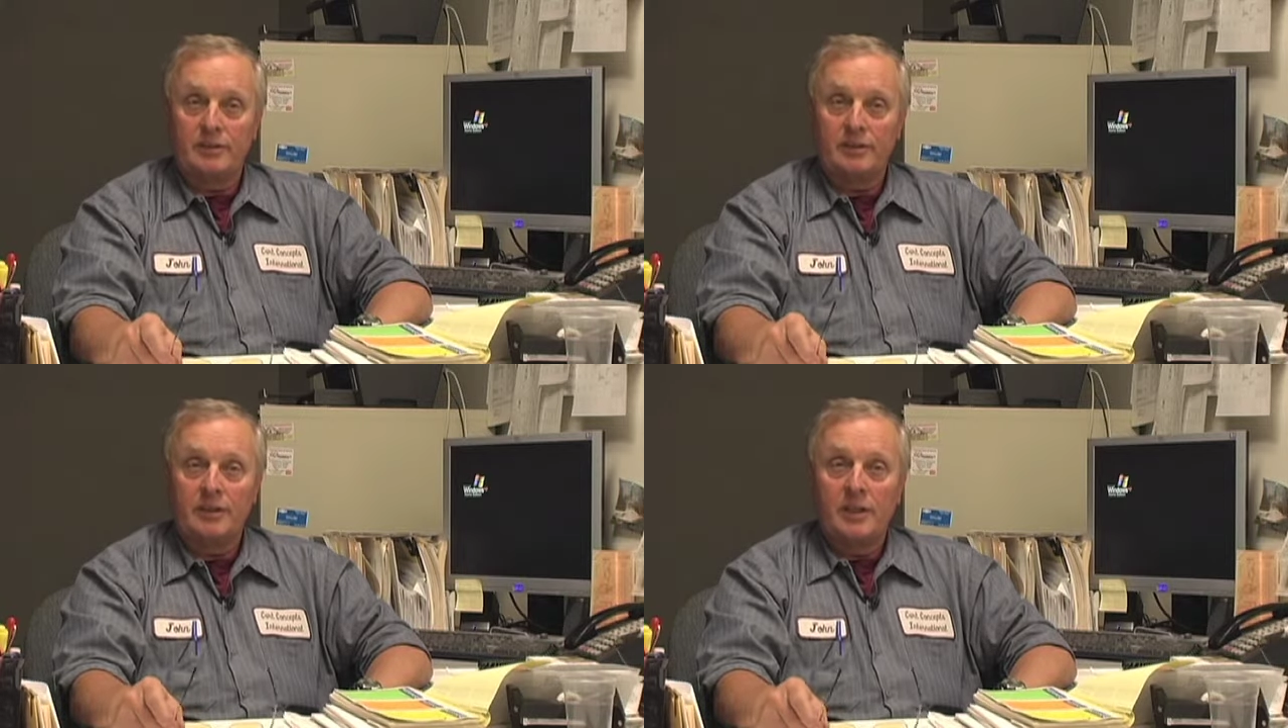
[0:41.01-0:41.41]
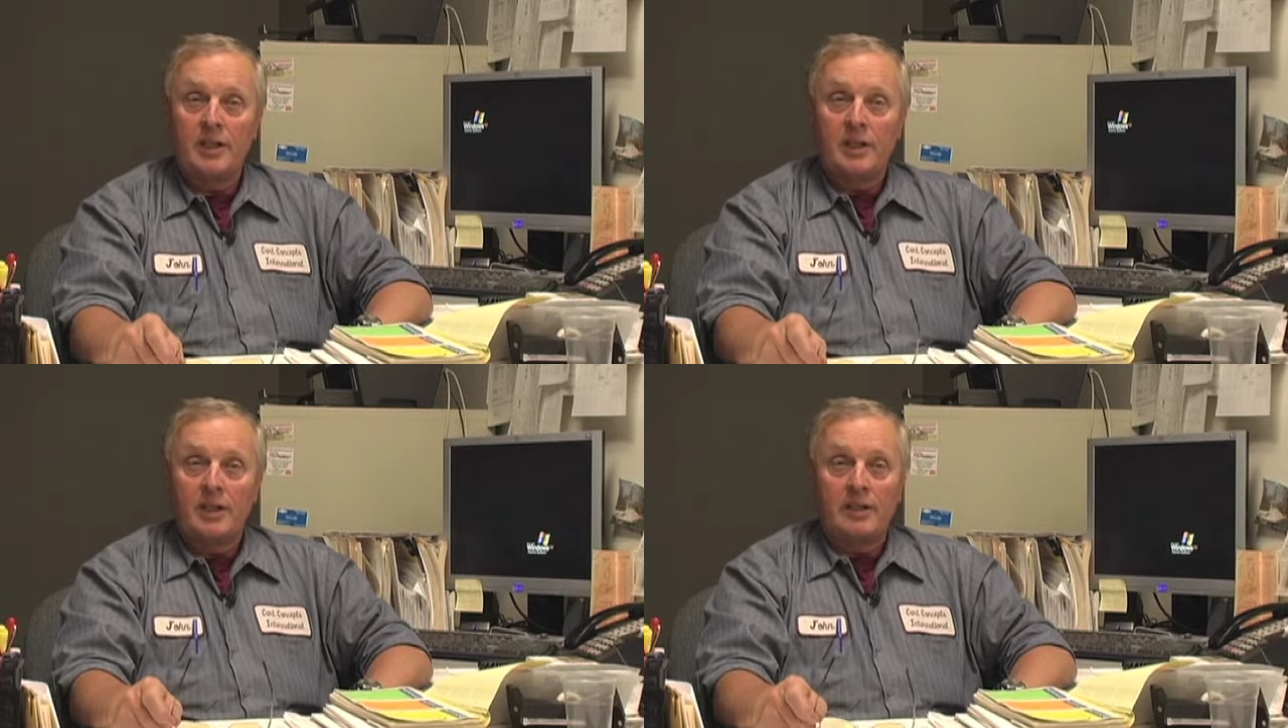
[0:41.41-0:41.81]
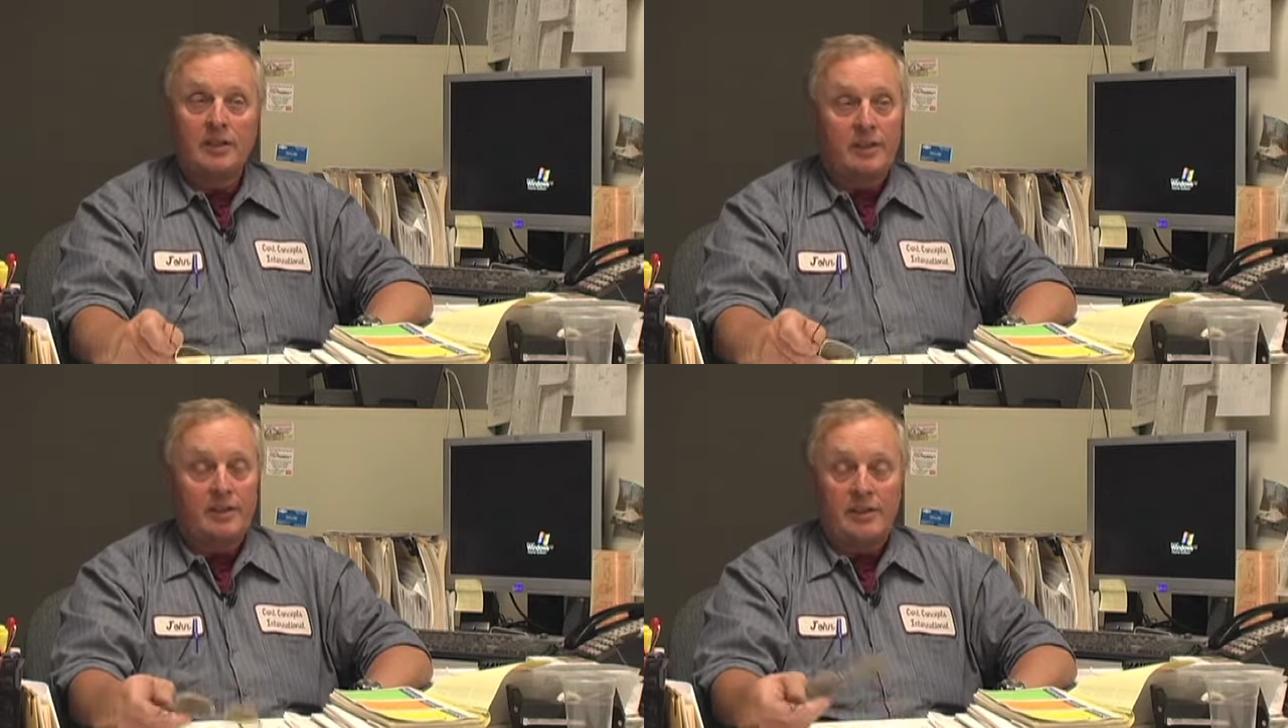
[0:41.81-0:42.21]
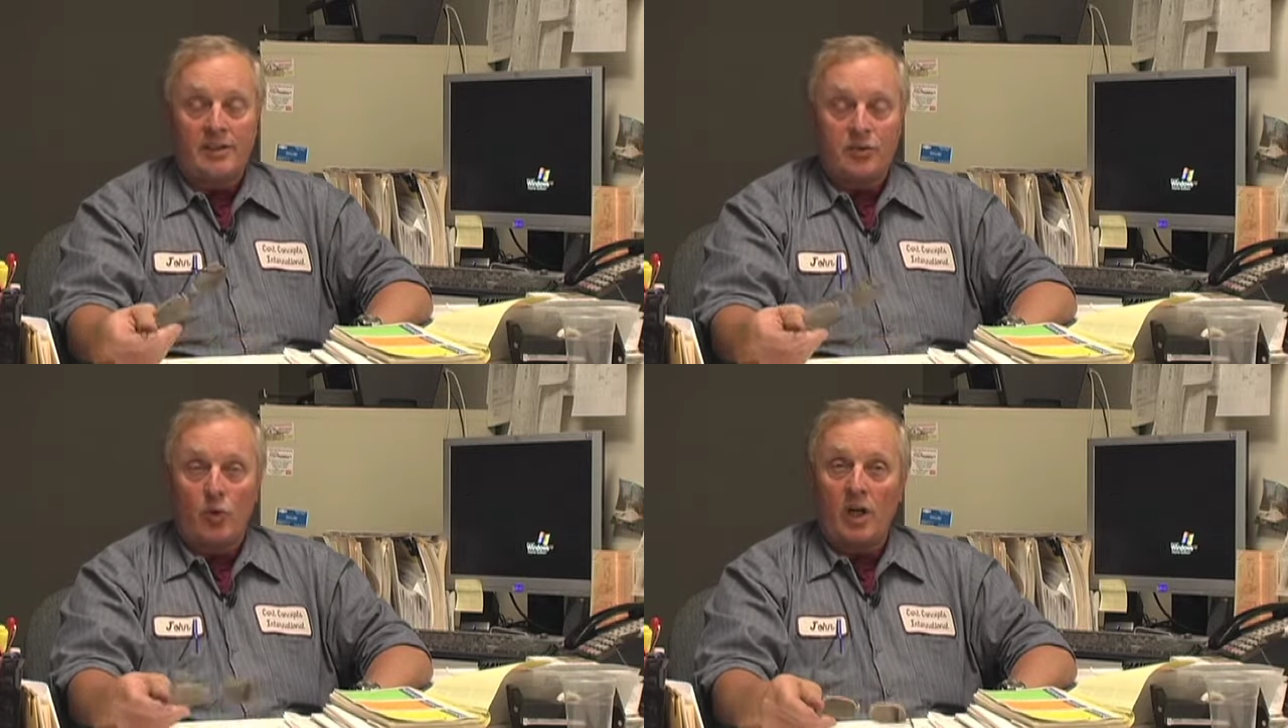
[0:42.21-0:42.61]
and they
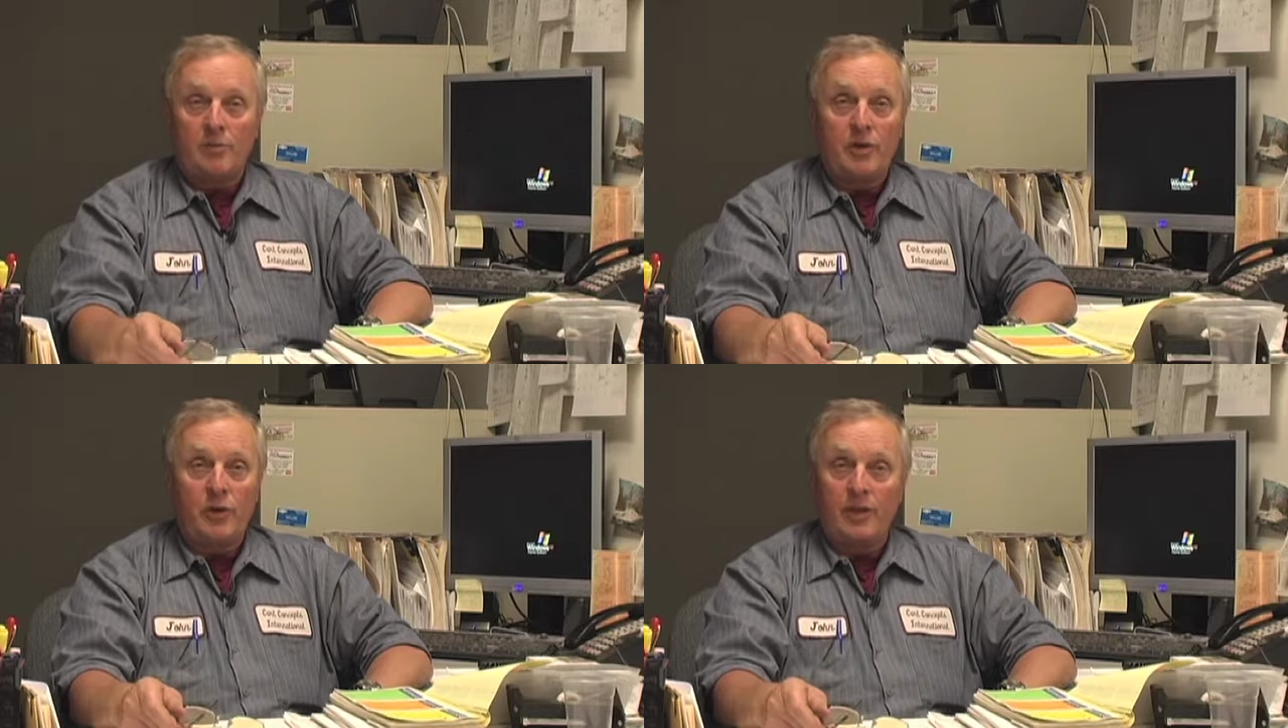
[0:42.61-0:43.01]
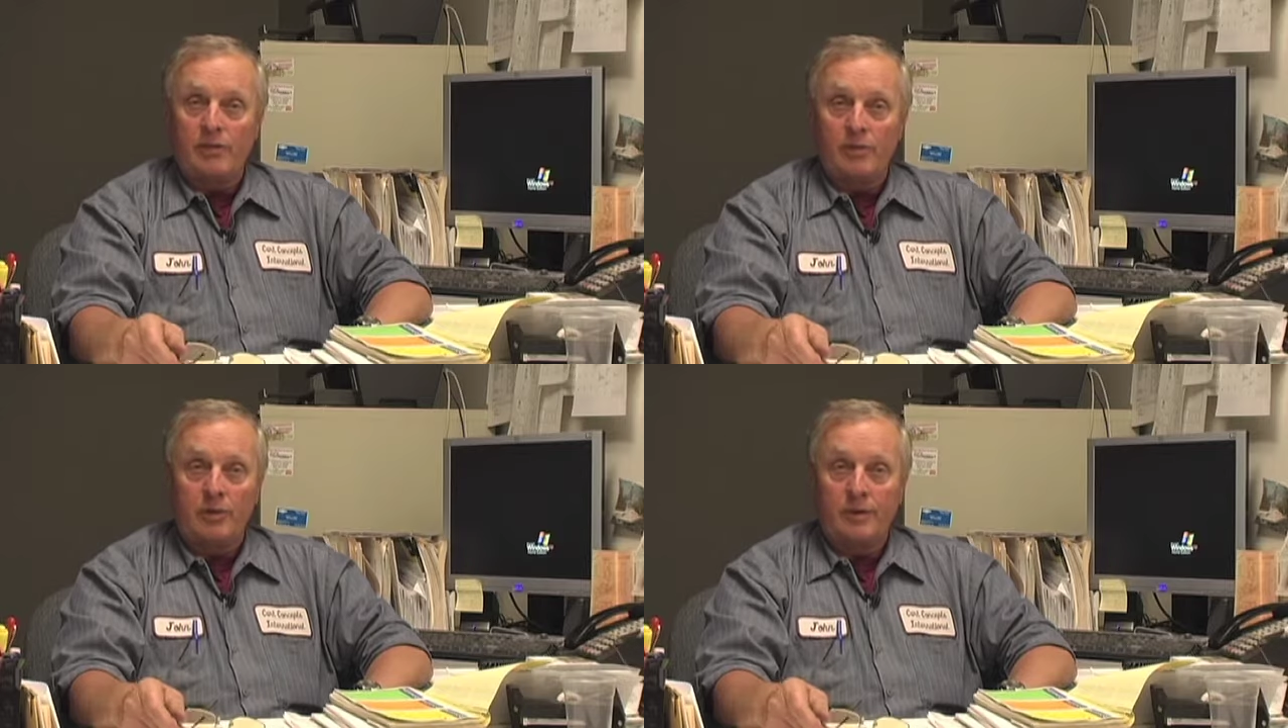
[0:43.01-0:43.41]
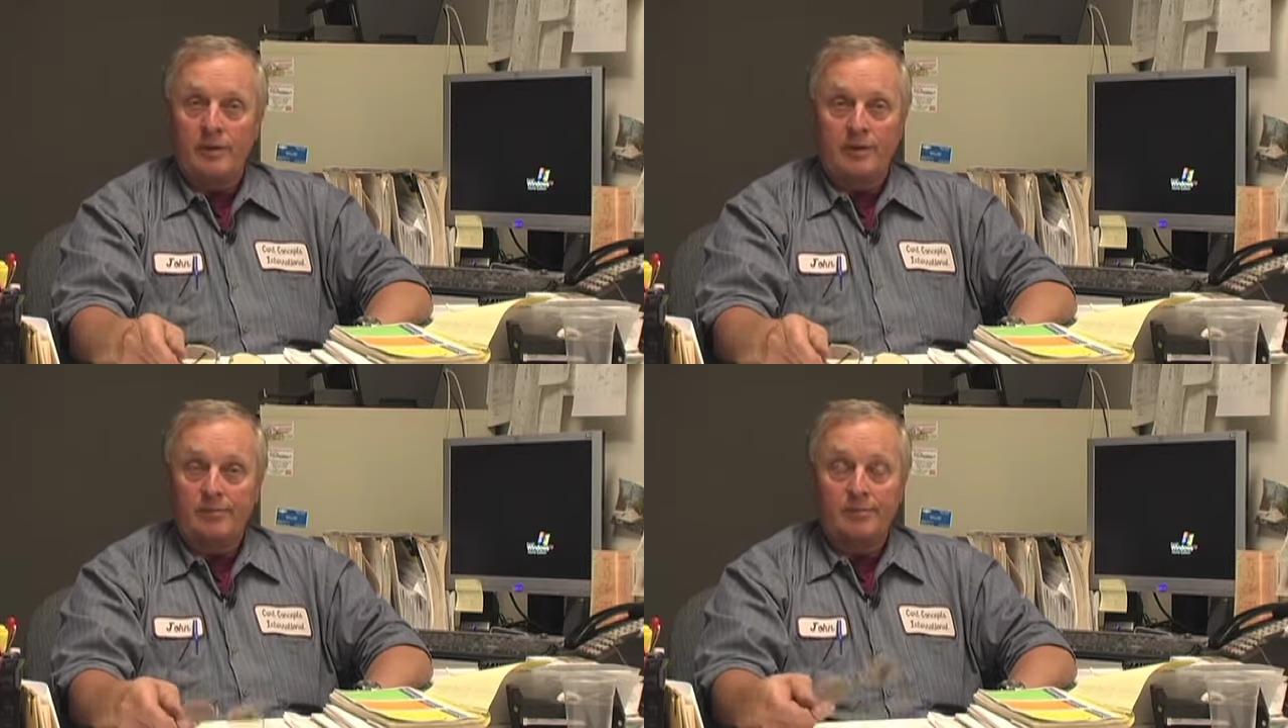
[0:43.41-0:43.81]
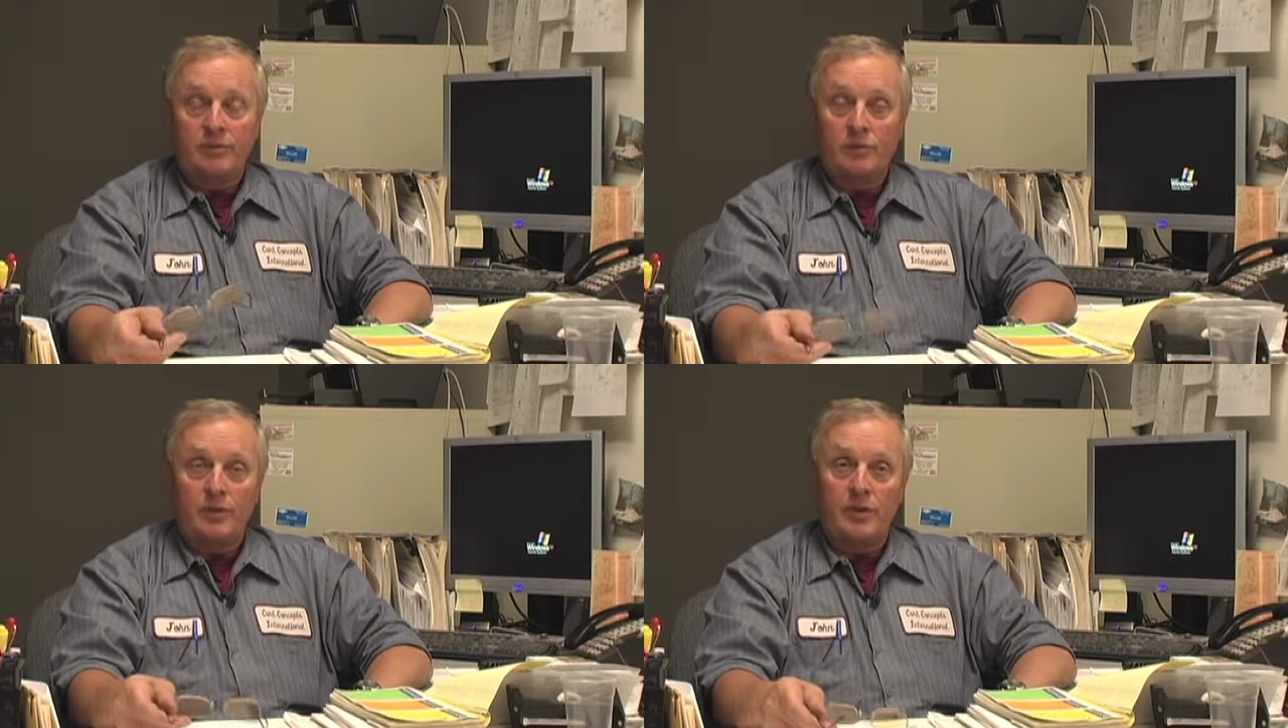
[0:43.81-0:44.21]
just walked me right through it
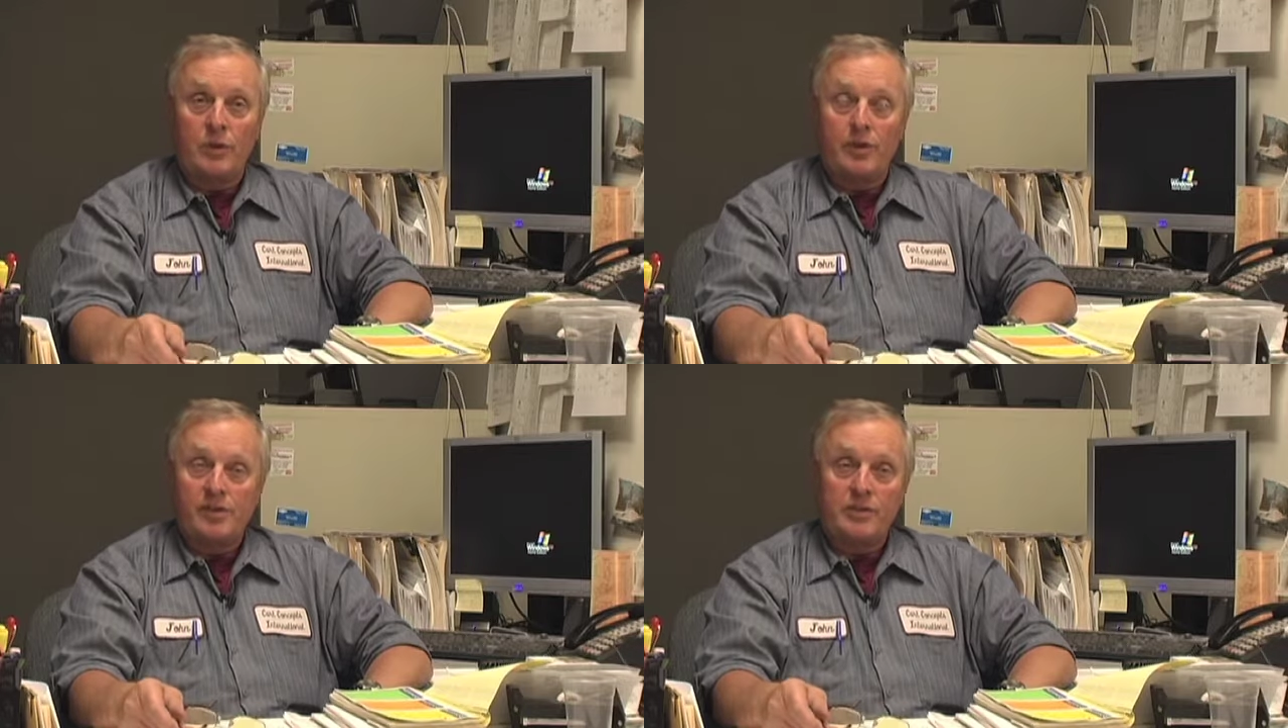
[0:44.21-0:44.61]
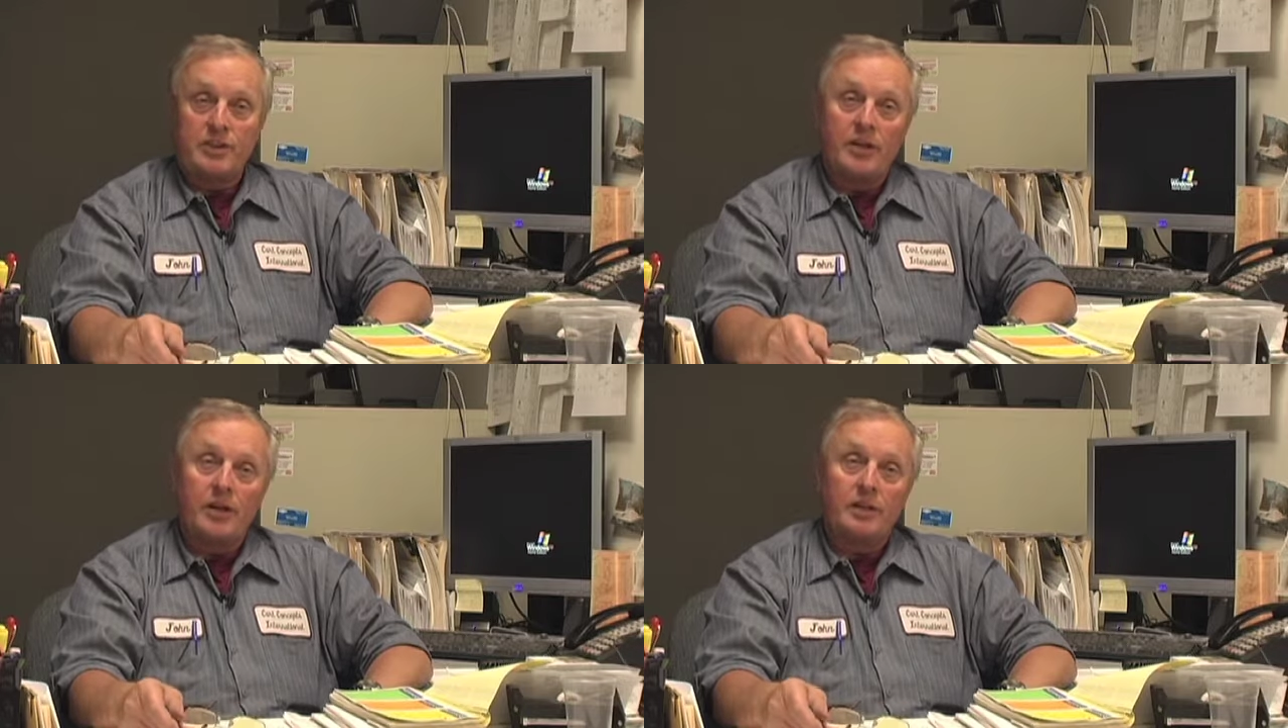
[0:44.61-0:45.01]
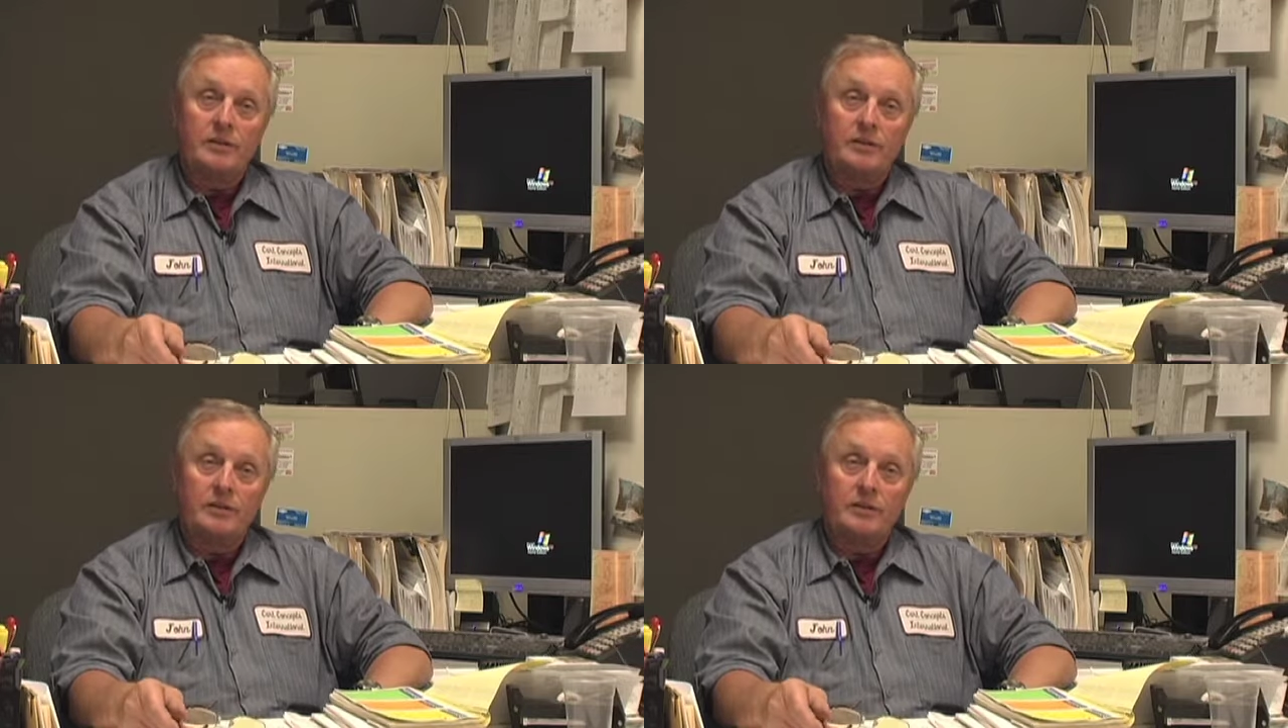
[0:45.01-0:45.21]
and with no issues at all.